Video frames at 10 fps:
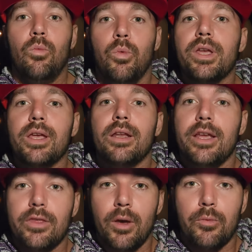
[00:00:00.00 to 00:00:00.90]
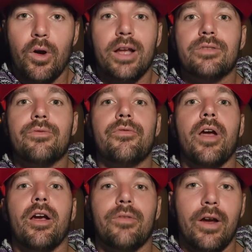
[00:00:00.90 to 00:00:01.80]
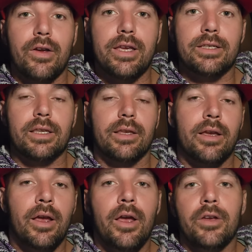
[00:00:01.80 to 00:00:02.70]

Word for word: We get ETH upgrades very, very easily.